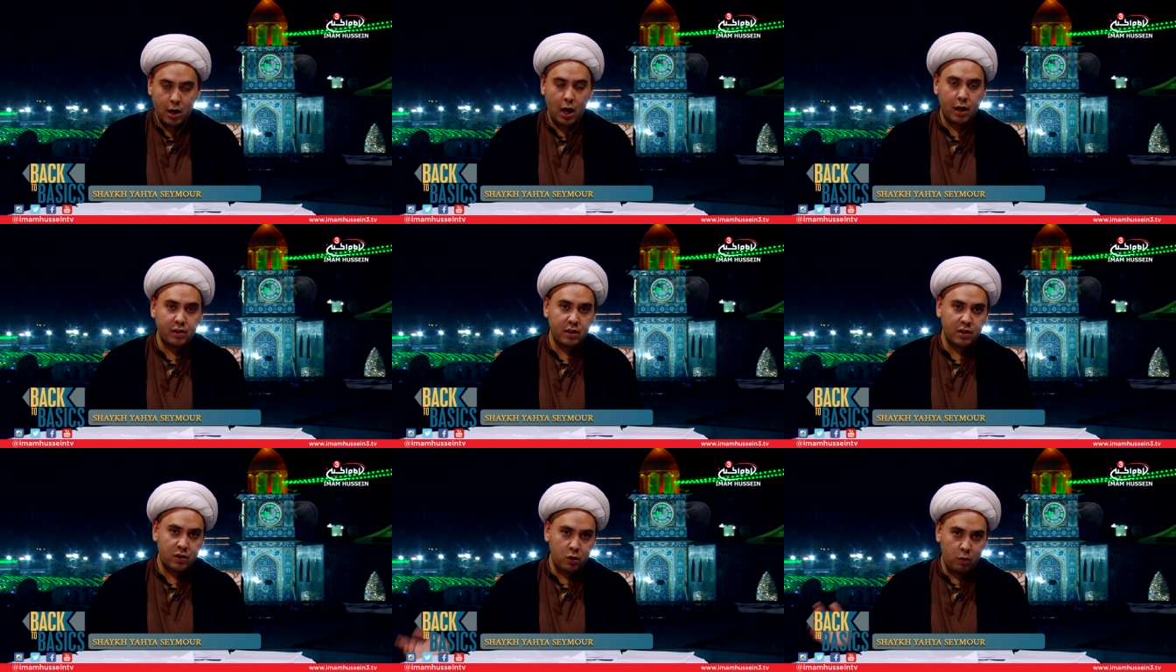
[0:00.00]
And
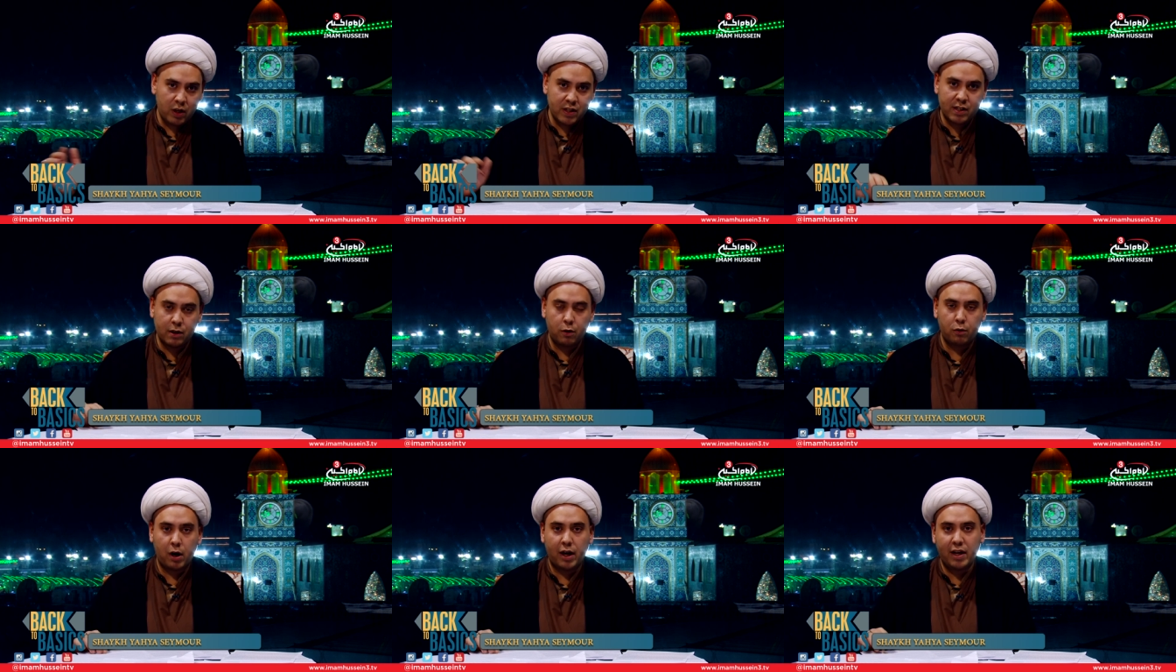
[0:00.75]
in doing
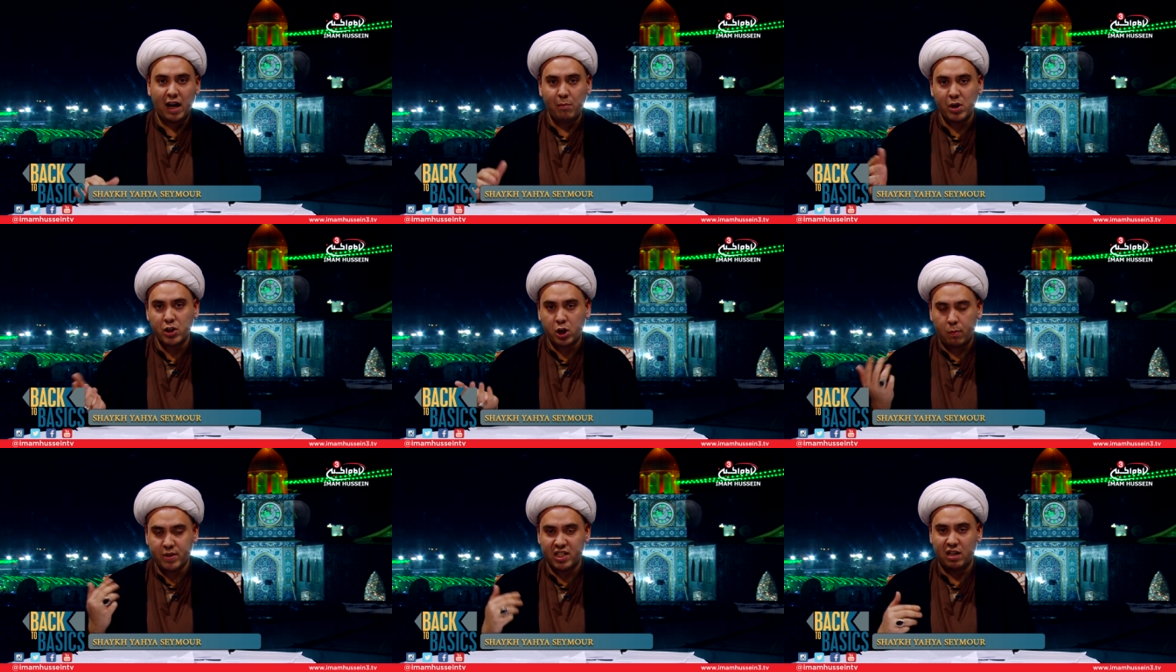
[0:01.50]
so, an image
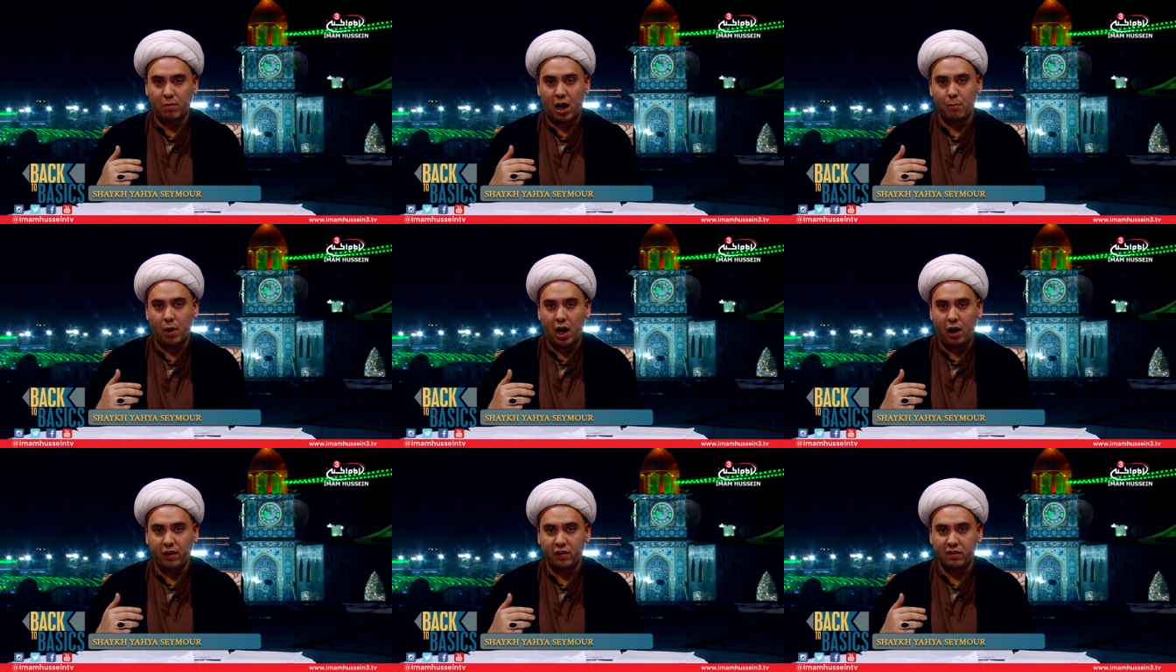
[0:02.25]
comes to my
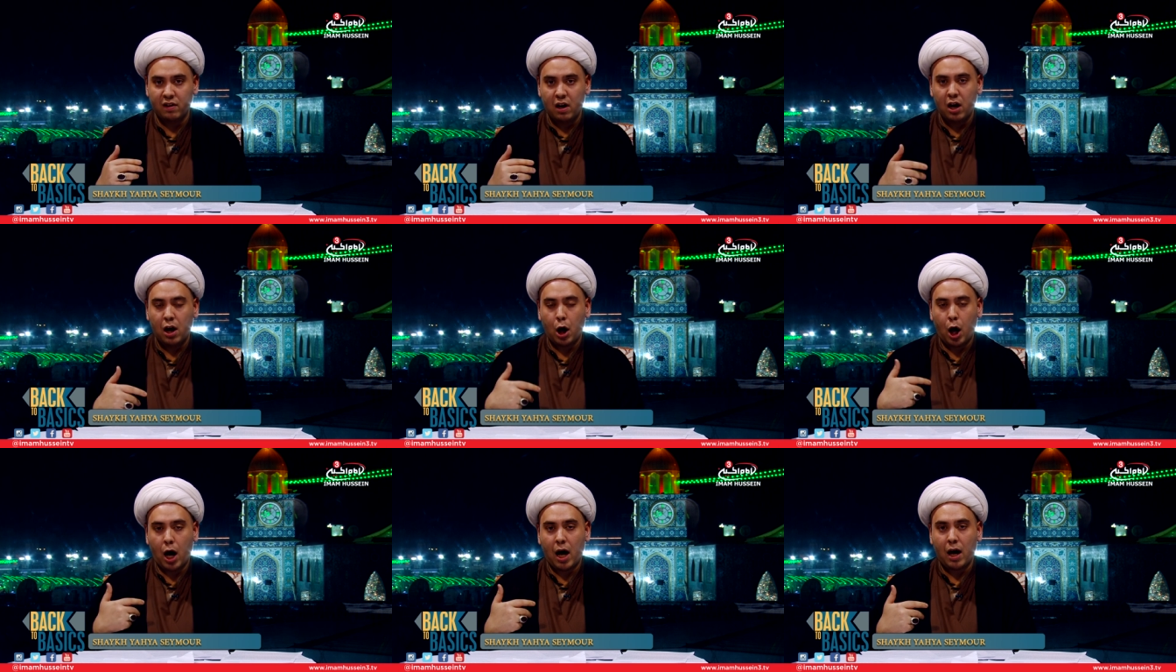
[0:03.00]
mind
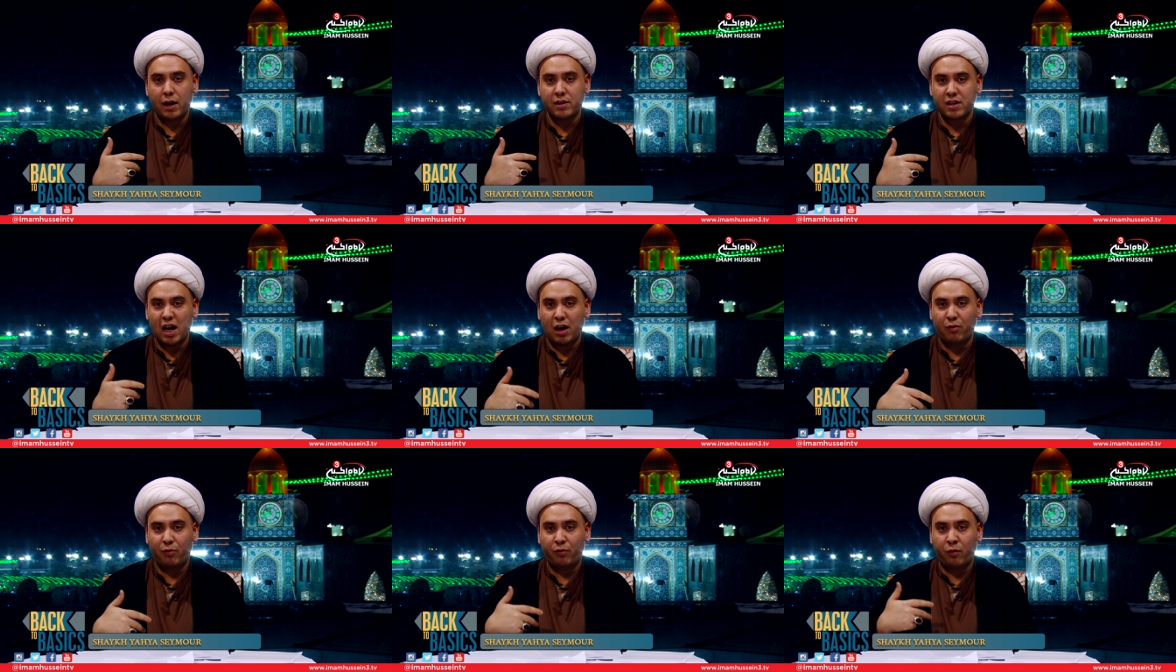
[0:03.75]
and
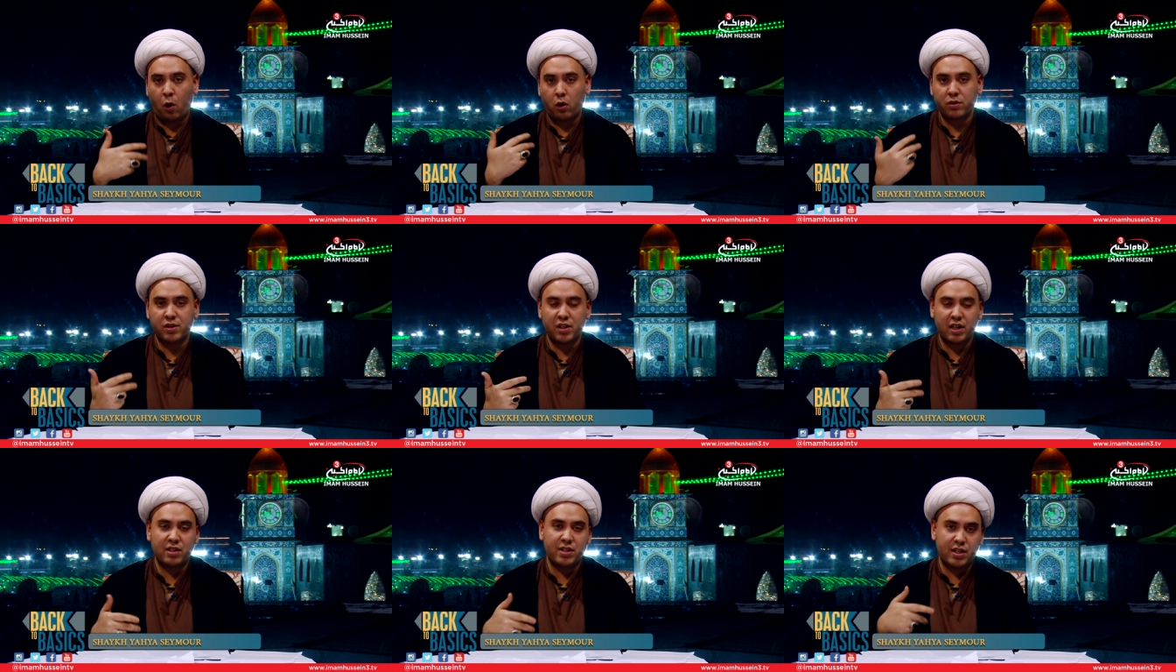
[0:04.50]
a thought
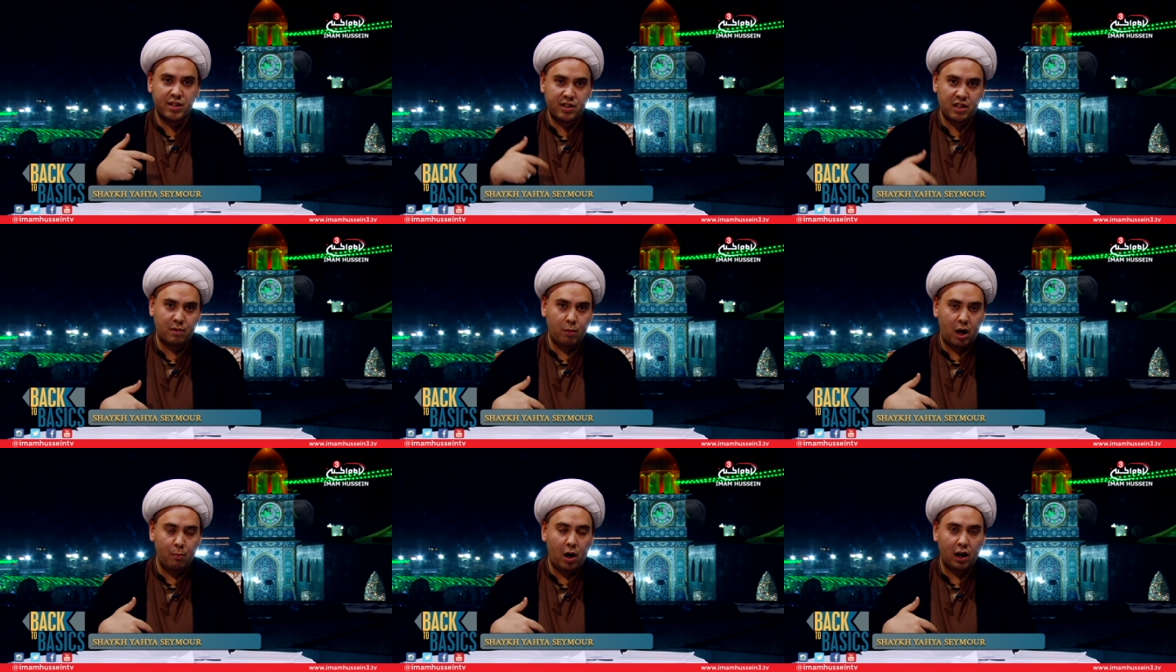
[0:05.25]
exists in
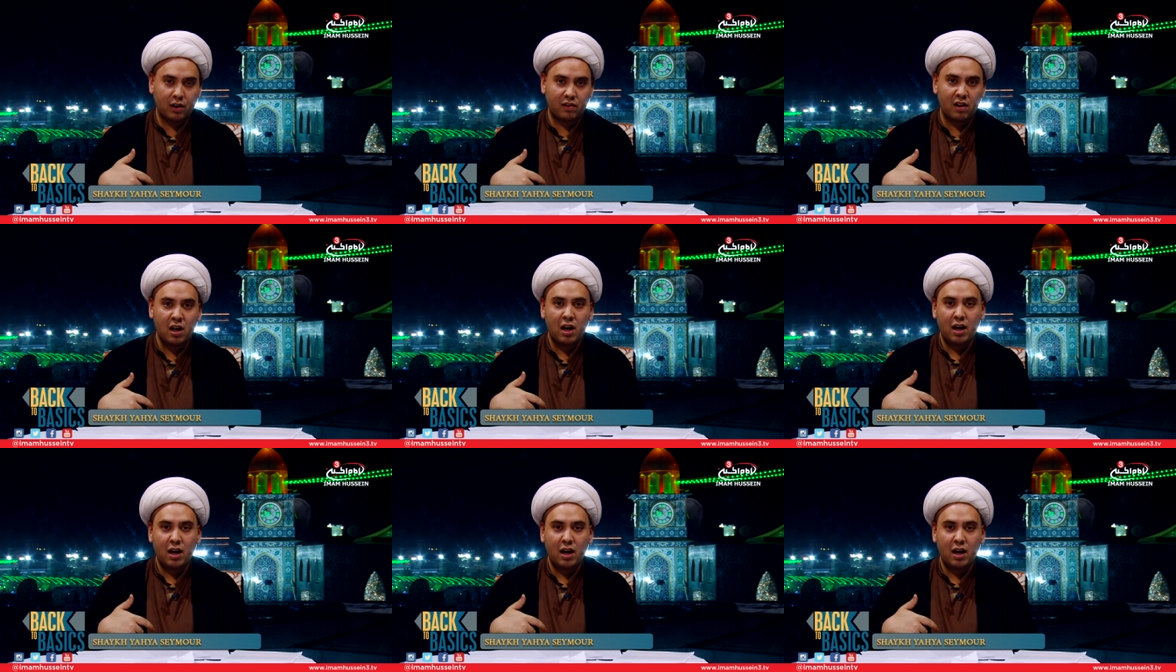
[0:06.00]
my mind.